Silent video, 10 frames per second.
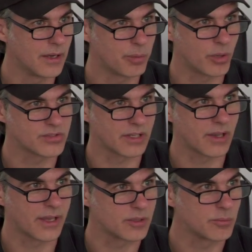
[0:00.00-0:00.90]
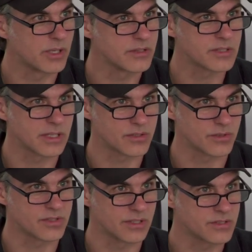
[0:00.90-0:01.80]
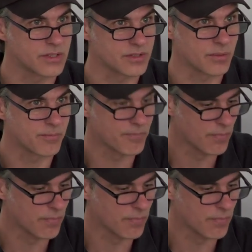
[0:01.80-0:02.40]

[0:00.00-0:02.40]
post-enlightenment schizocynicism.